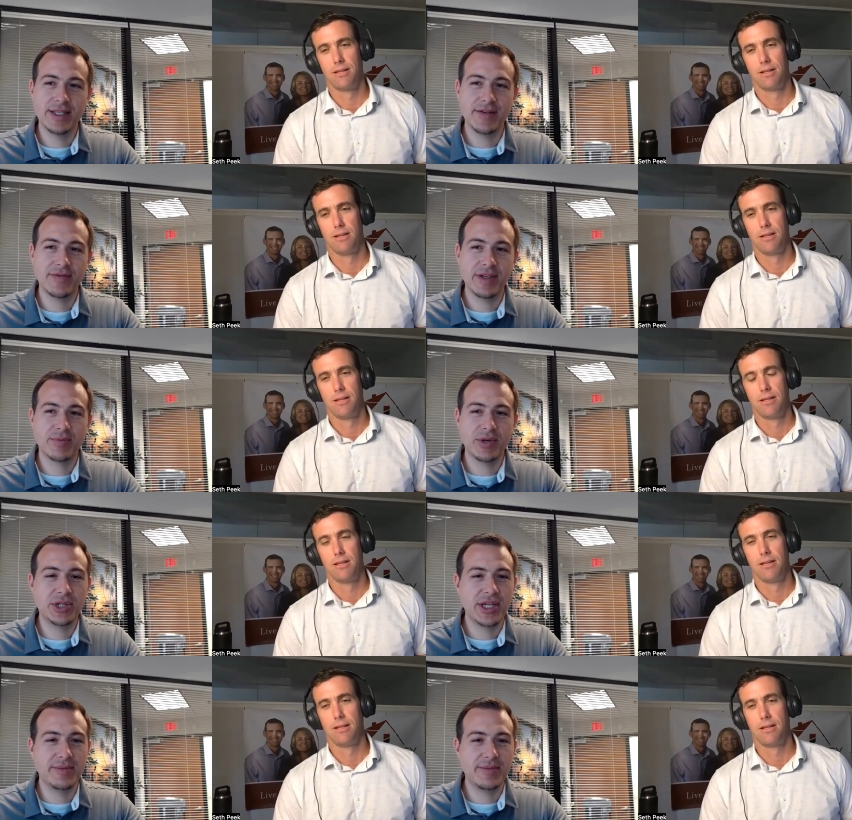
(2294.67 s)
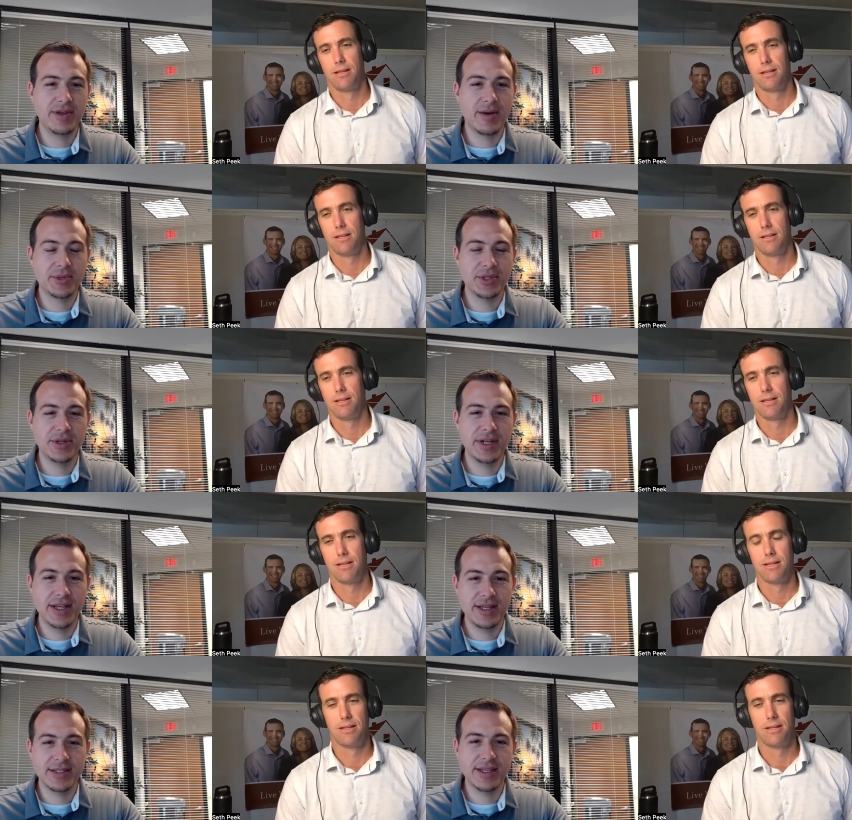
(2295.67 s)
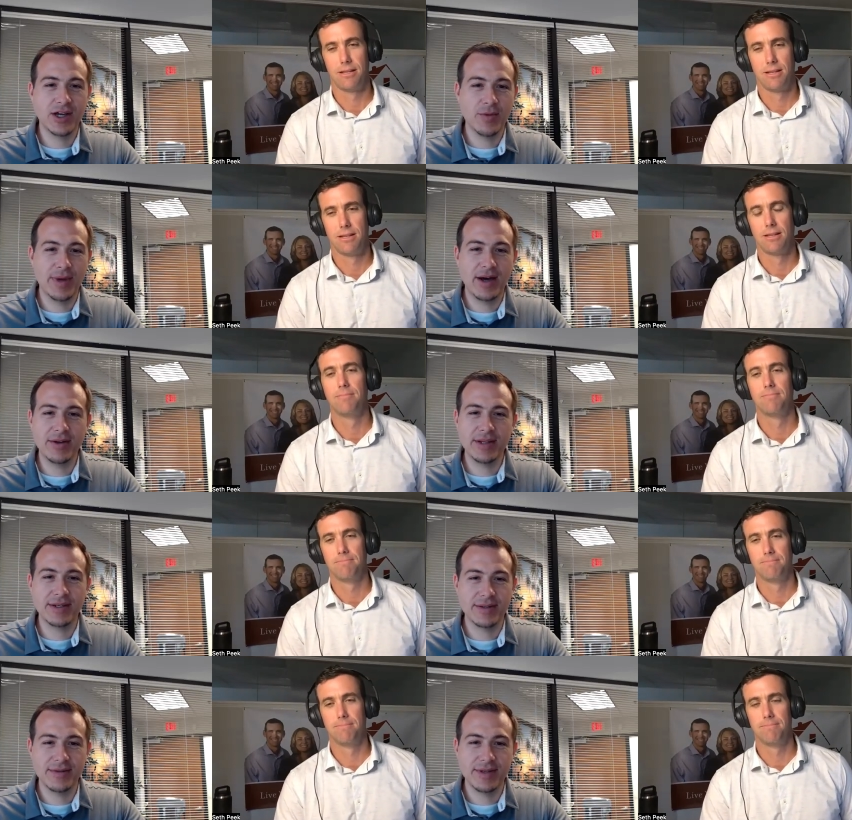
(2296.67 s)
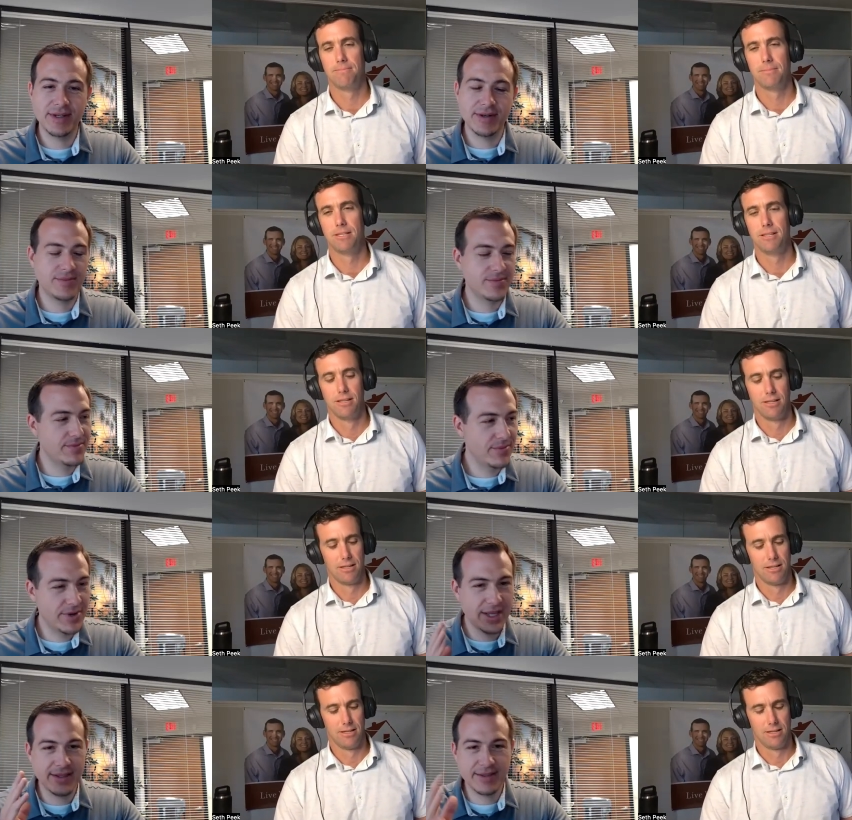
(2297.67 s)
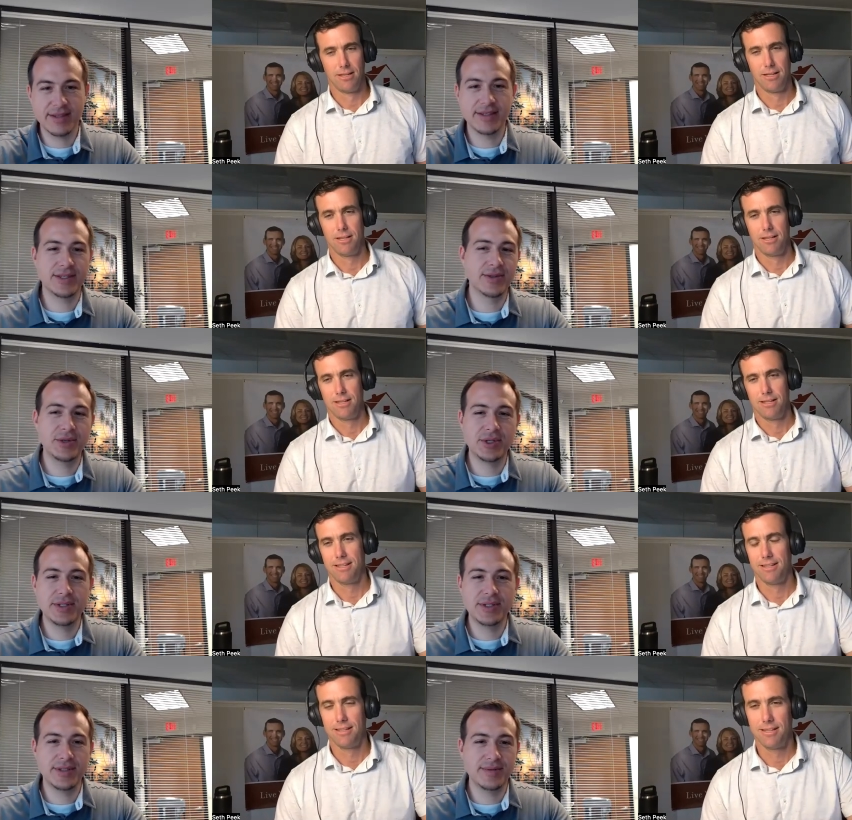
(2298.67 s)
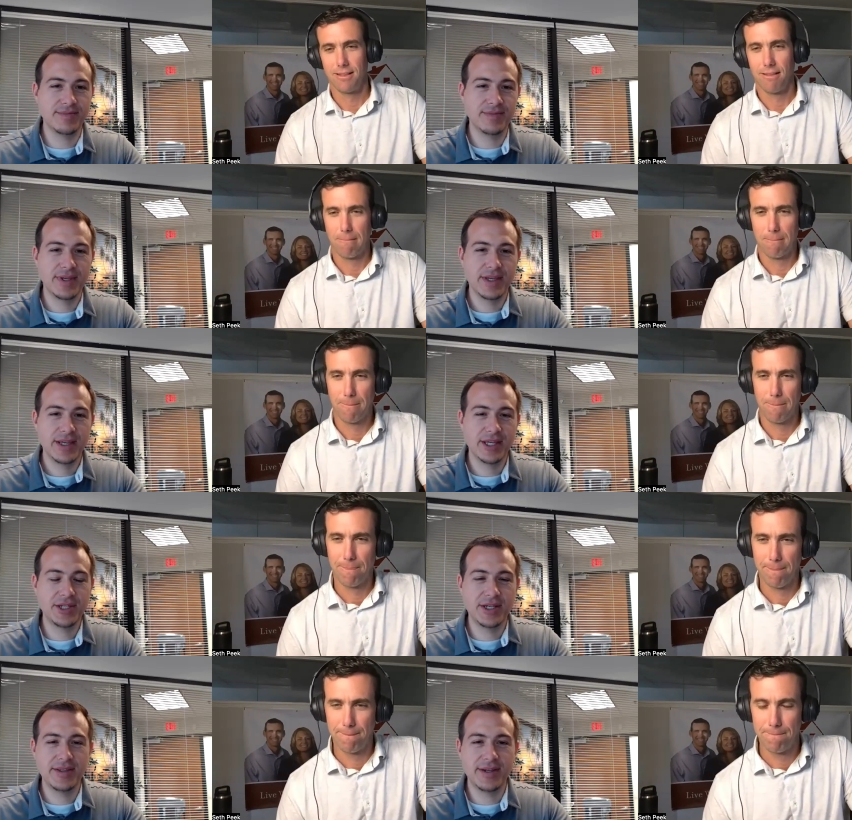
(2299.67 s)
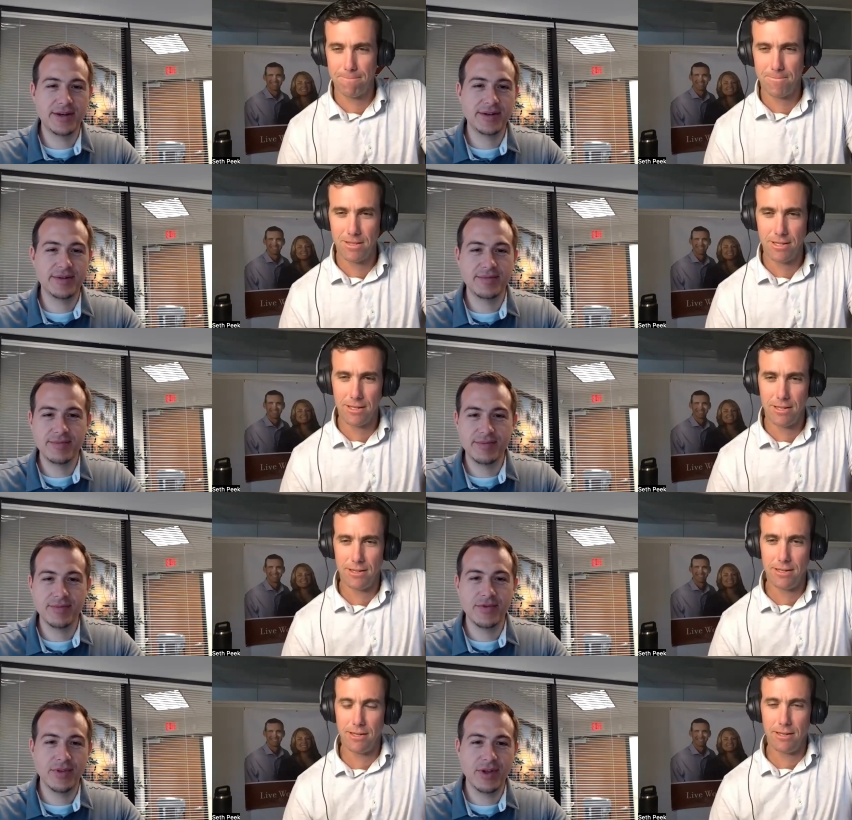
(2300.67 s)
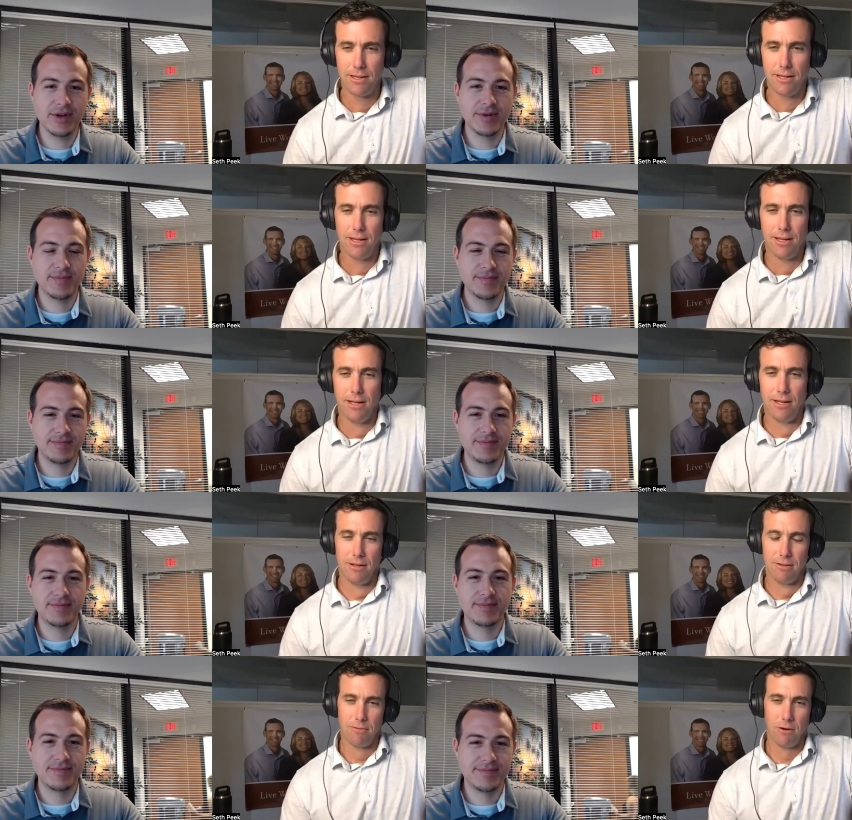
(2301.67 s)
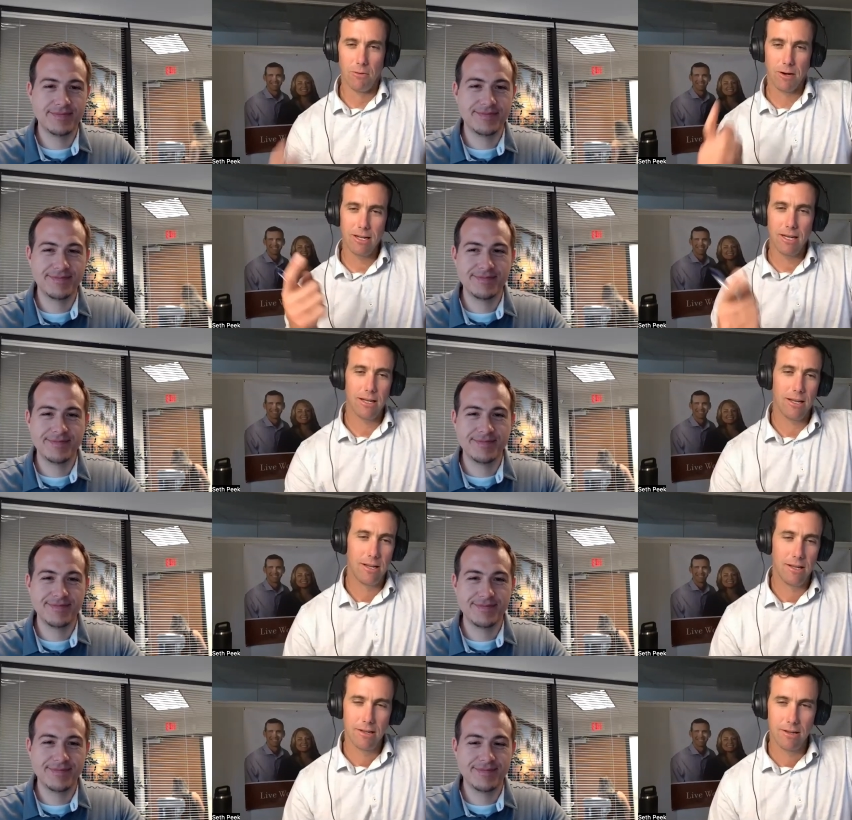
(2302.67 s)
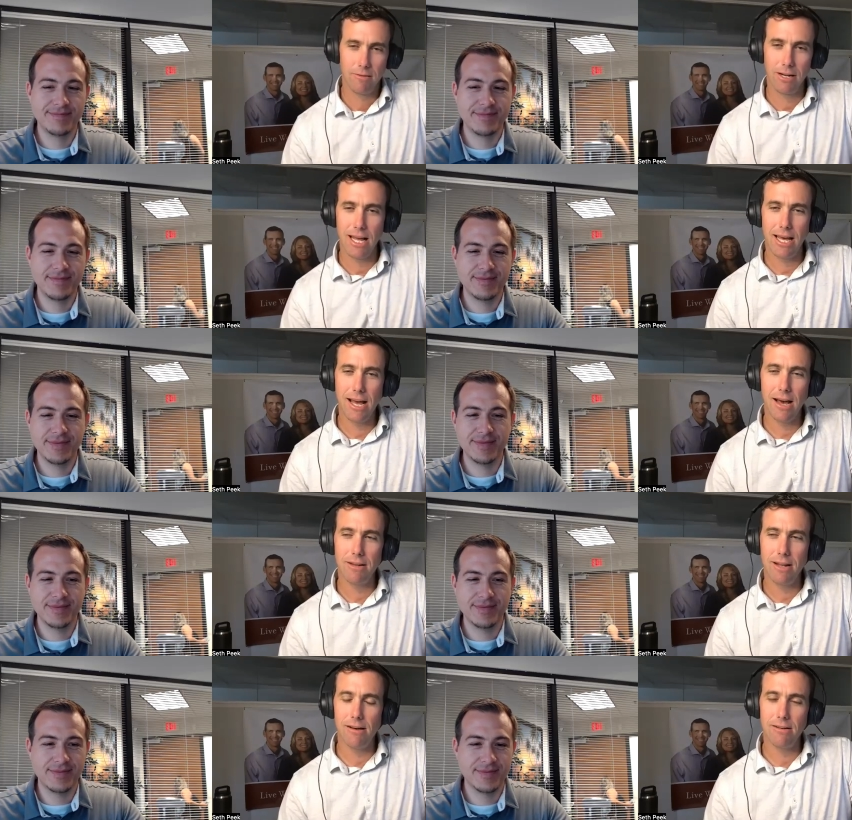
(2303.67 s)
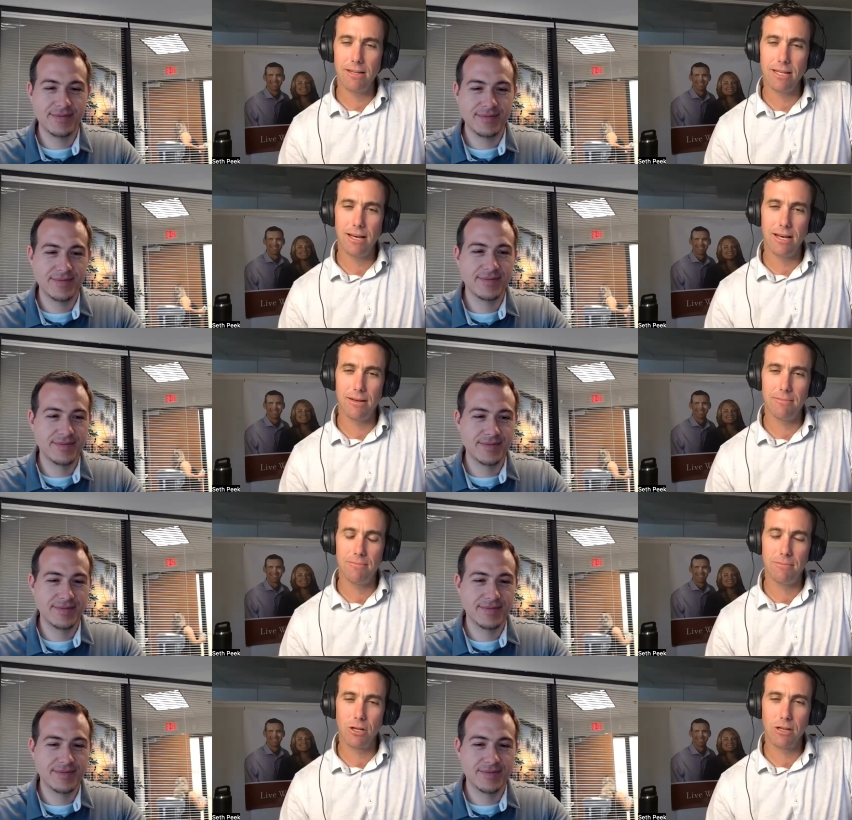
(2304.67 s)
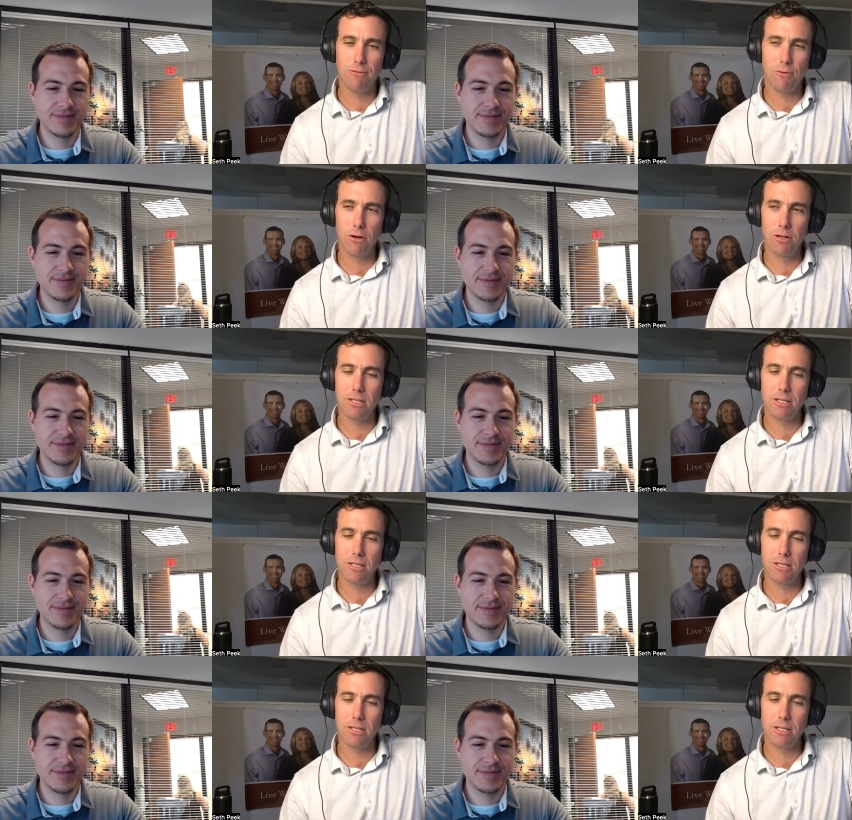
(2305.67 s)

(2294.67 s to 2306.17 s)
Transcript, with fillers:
Speaker 1: definitely appreciate the opportunity to to help out and, you know, want to get the solutions and
Speaker 2: get you in there and move along. Well, we're going to we're going to head out now and uh, looking forward